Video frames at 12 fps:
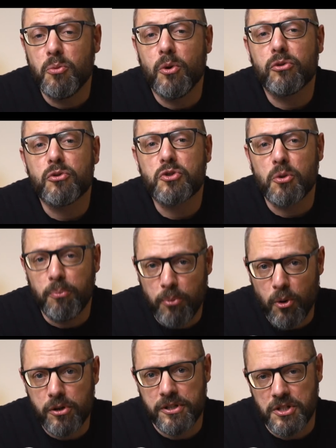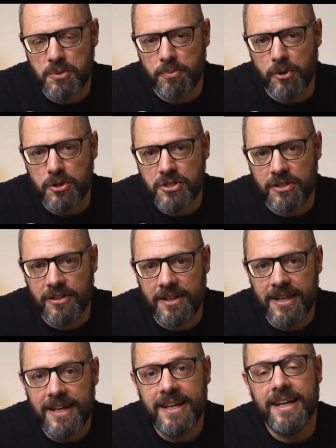want to support this person
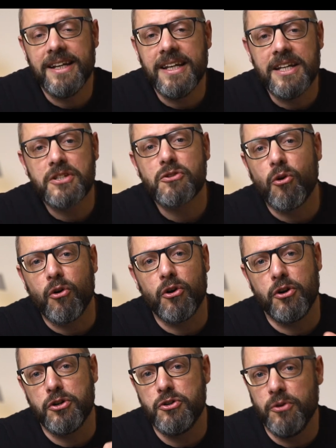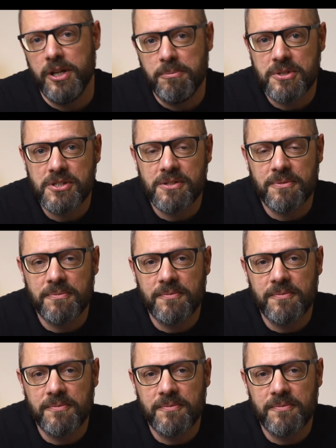in his or her dreams.